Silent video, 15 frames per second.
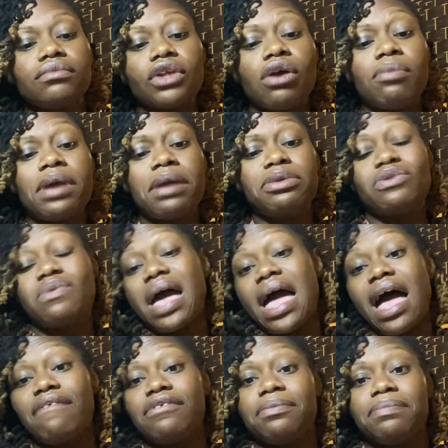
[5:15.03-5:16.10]
or maybe you
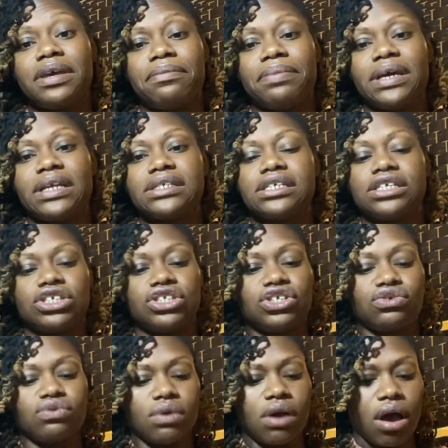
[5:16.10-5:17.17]
haven't been paying attention
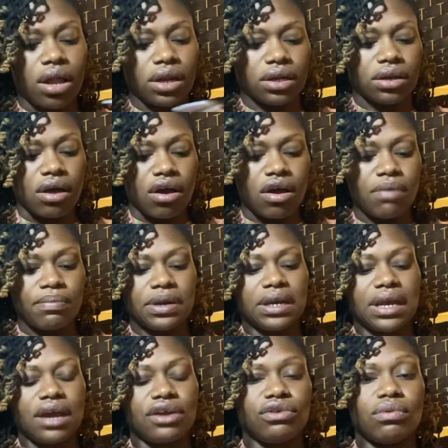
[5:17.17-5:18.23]
to it all along, but
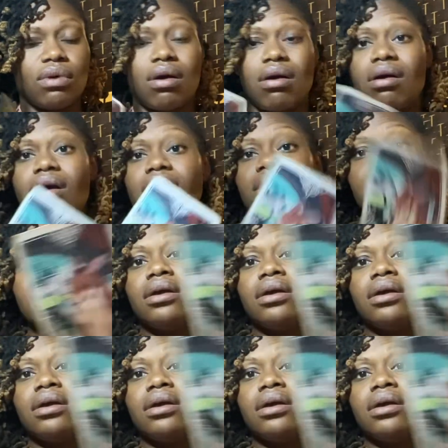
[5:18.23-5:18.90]
now you are.